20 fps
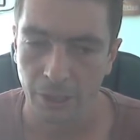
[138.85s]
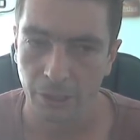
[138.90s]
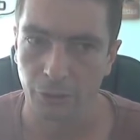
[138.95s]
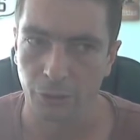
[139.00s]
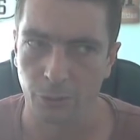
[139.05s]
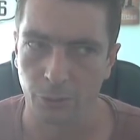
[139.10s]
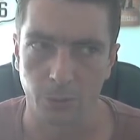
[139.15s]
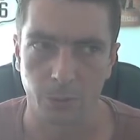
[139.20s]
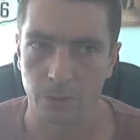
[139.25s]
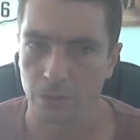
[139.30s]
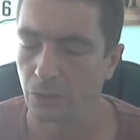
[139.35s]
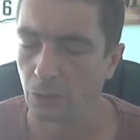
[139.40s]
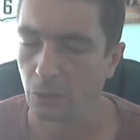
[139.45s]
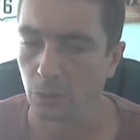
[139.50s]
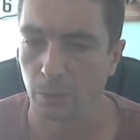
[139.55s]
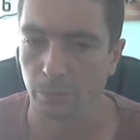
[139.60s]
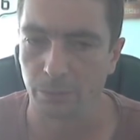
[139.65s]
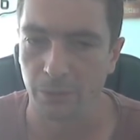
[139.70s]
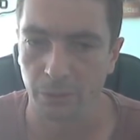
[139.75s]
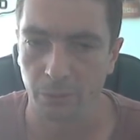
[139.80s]
Your hosting
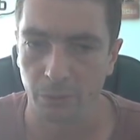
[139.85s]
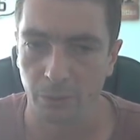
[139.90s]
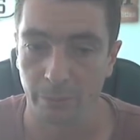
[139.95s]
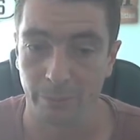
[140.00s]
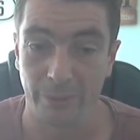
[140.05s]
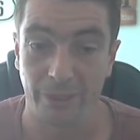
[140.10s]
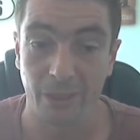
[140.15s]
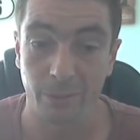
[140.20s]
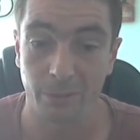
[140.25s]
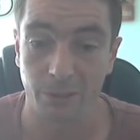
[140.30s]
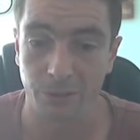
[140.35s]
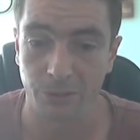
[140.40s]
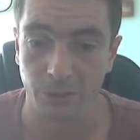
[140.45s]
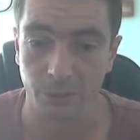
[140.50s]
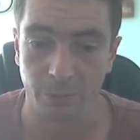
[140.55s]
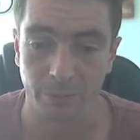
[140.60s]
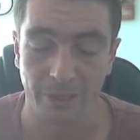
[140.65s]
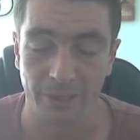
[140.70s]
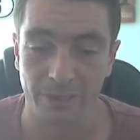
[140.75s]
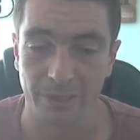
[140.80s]
company will be able
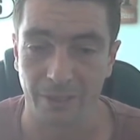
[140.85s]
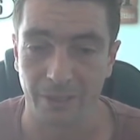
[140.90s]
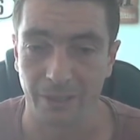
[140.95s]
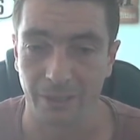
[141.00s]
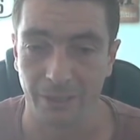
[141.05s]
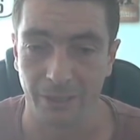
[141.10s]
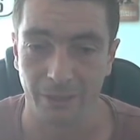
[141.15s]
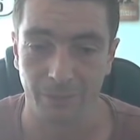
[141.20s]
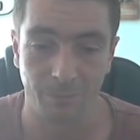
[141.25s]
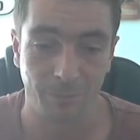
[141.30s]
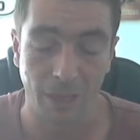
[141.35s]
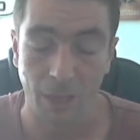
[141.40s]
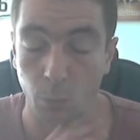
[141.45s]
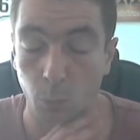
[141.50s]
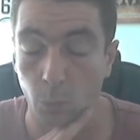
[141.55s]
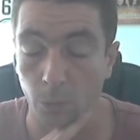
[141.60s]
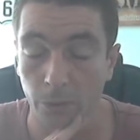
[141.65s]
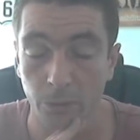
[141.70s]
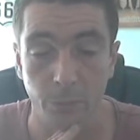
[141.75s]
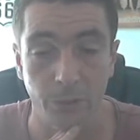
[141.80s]
to basically
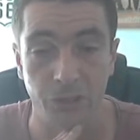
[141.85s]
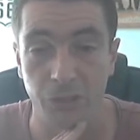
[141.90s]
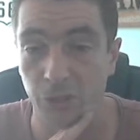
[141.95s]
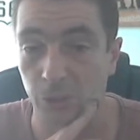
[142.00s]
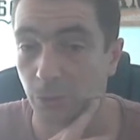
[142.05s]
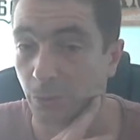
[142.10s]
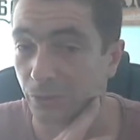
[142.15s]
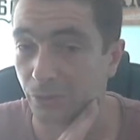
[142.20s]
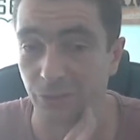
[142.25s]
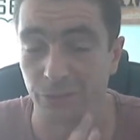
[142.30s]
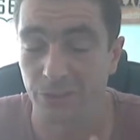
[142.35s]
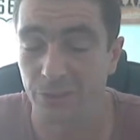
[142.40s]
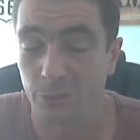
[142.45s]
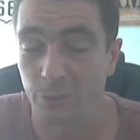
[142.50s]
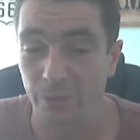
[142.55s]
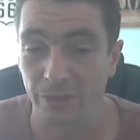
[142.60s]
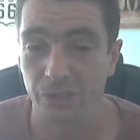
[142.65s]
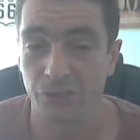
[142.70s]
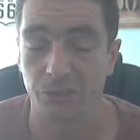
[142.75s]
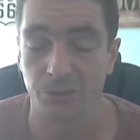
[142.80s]
work with you and there's
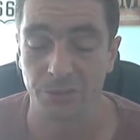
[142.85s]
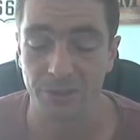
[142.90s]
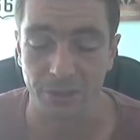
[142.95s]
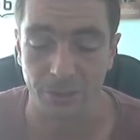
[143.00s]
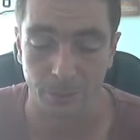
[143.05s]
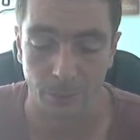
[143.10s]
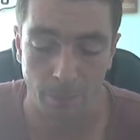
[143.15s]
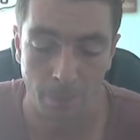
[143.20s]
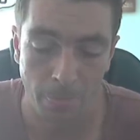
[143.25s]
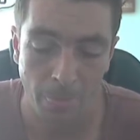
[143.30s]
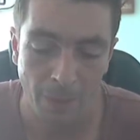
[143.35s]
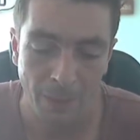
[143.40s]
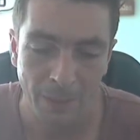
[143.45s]
no issues there.